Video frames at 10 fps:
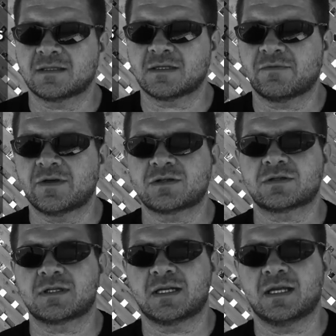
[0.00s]

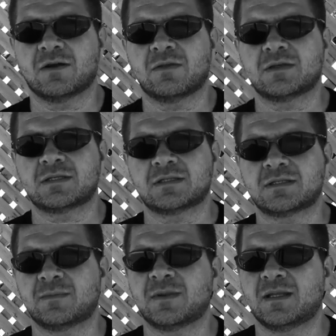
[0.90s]
self-interested here. This is
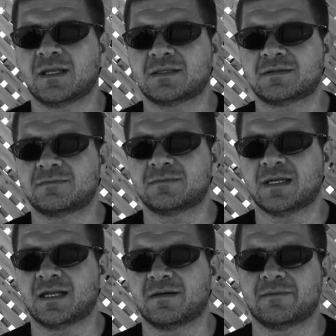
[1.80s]
something that
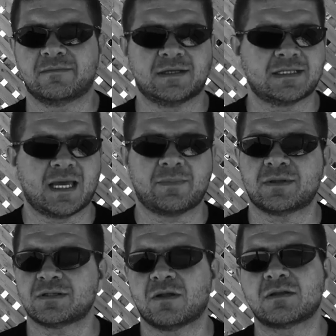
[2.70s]
this
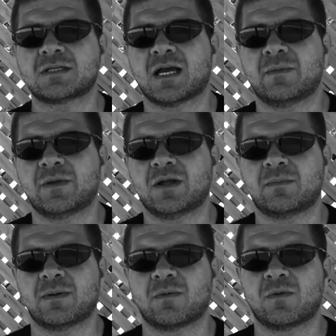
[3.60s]
happens all the time.
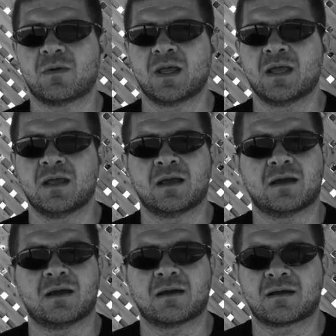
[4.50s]
People,
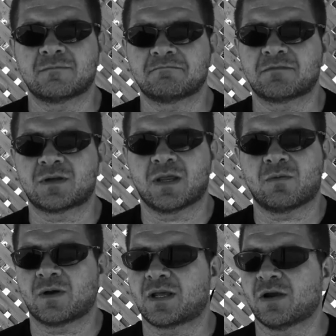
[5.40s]
they
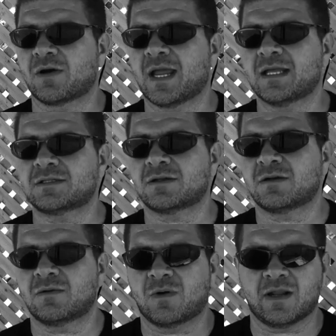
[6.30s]
want to cure
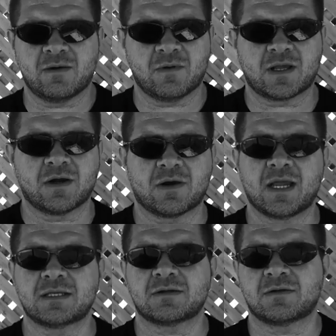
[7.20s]
cancer. Why do they want to cure
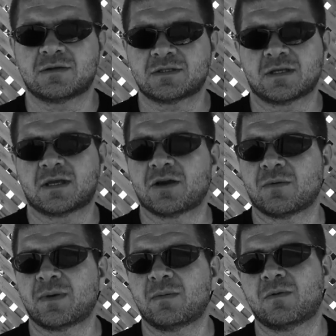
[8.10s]
cancer? Just to
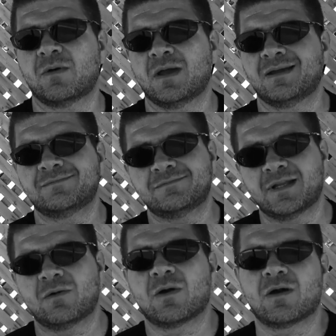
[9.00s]
cure people?
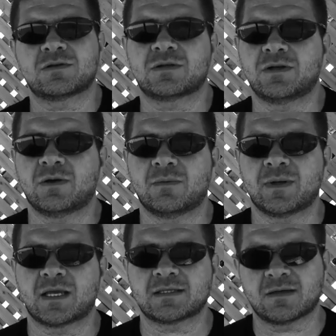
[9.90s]
They want to also do it
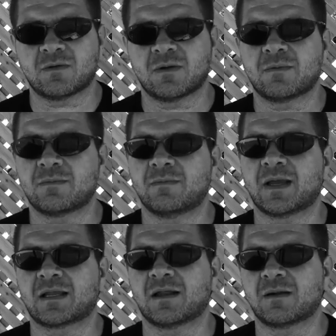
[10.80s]
because they want to
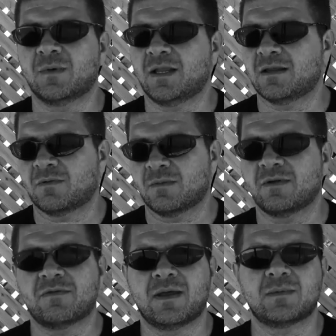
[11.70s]
make a lot of money. They want to
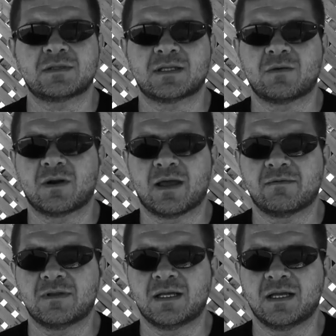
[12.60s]
be famous. They want to
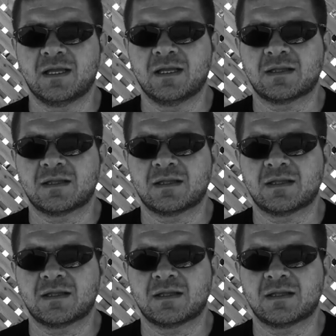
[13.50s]
have the